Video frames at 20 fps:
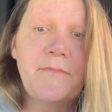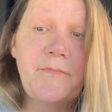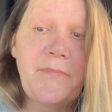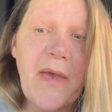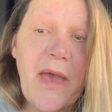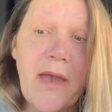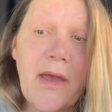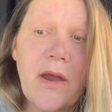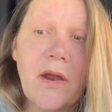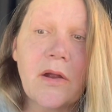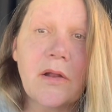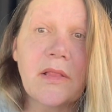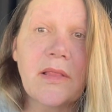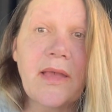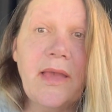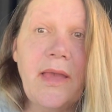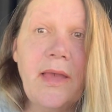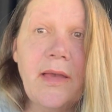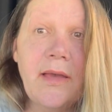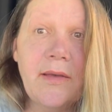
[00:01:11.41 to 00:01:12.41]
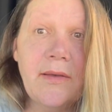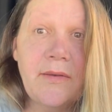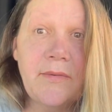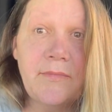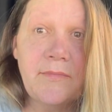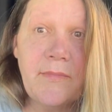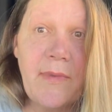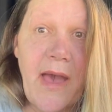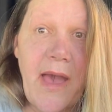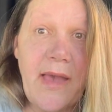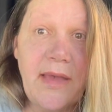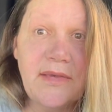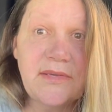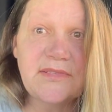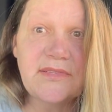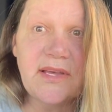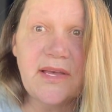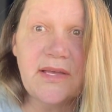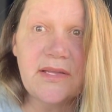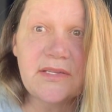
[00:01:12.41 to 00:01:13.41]
Barely
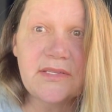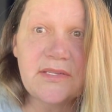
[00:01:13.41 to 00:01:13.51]
makes it.